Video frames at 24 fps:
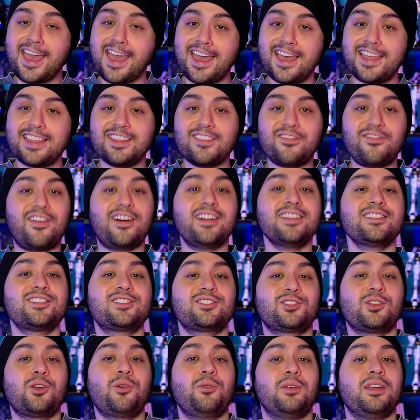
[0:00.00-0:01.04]
And fun
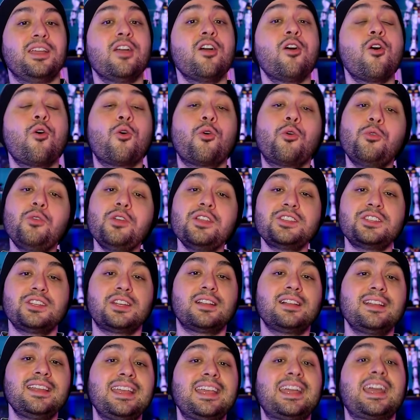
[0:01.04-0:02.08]
story,
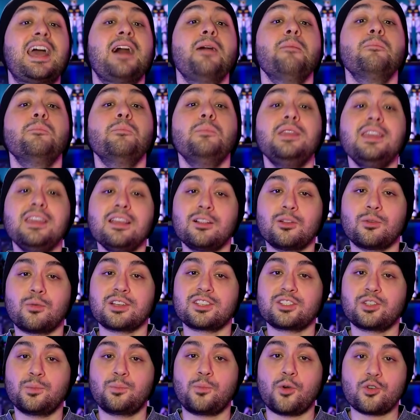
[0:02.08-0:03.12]
originally Camille
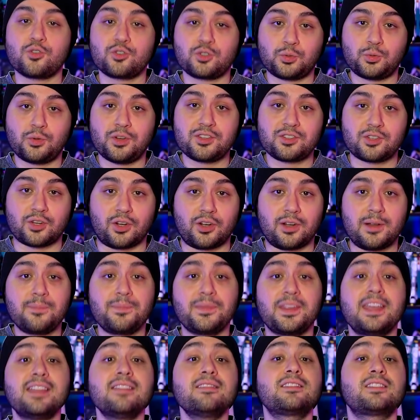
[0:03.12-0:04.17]
was supposed to return
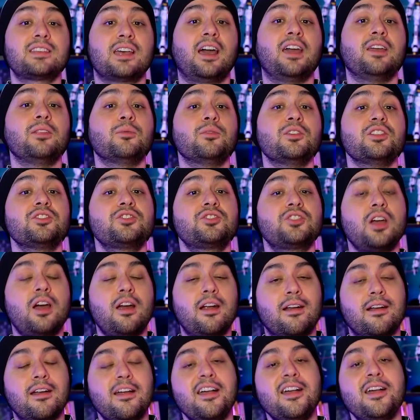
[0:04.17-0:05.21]
inside with
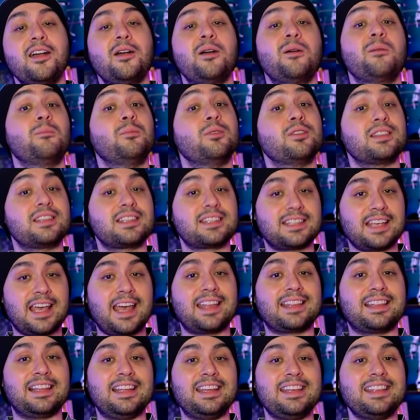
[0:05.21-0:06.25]
Char, but
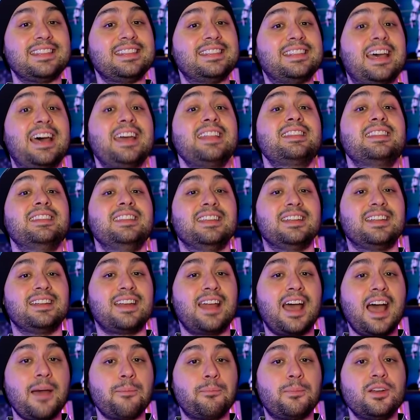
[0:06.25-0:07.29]
sadly that didn't
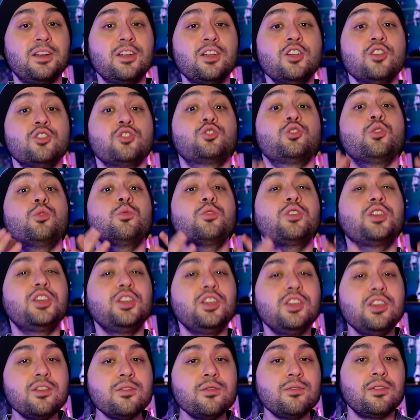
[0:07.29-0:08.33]
happen, so
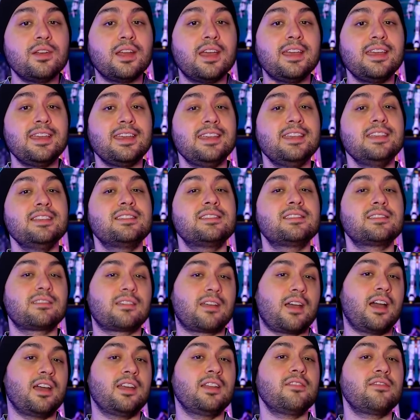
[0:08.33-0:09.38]
Gyune is
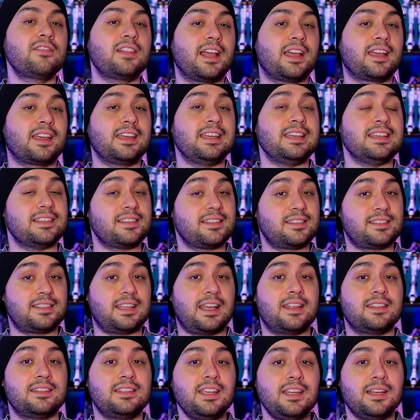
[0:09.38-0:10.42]
kind of like his
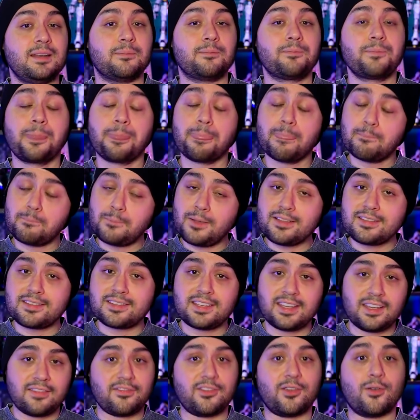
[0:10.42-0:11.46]
stand-in.
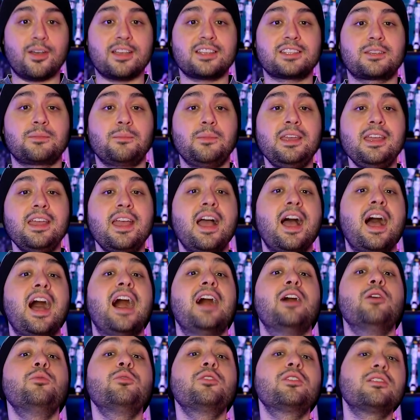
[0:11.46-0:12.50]
But if you ask me,
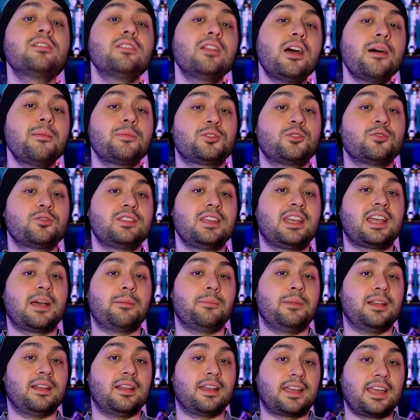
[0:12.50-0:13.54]
I would love to see
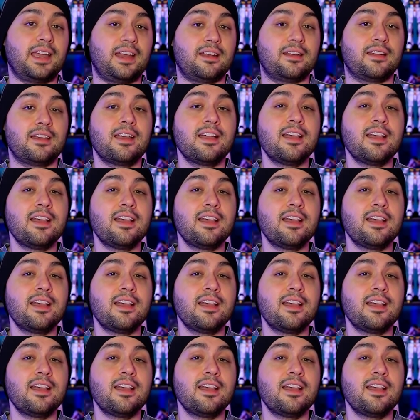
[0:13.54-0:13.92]
Camille again.